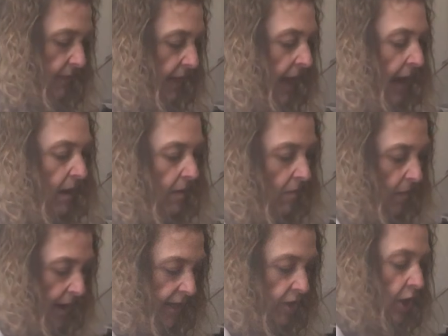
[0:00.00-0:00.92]

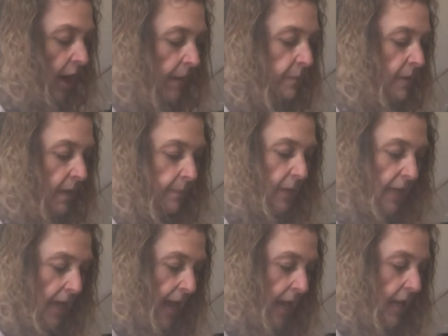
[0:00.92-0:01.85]
Now I chopped up
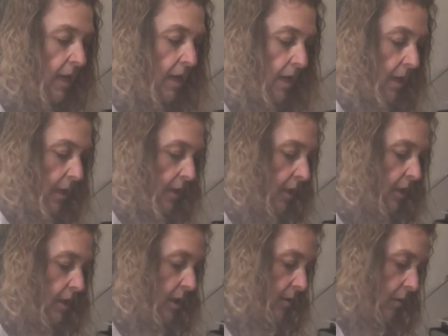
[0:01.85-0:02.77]
the egg,
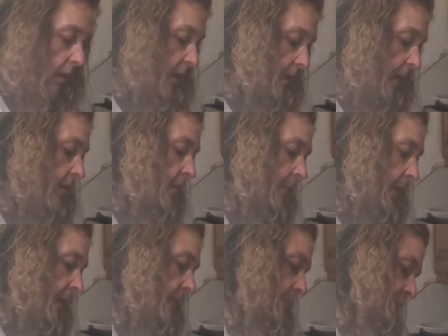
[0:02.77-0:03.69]
you know, a little
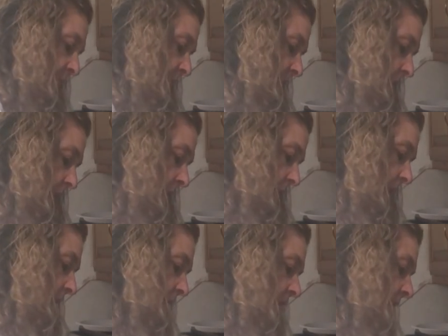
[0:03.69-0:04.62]
bit,
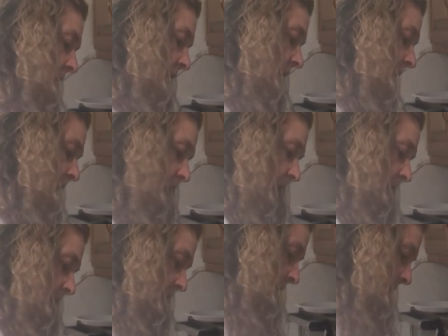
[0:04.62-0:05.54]
and then you
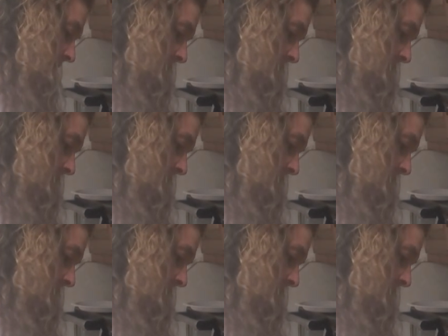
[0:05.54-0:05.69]
kind of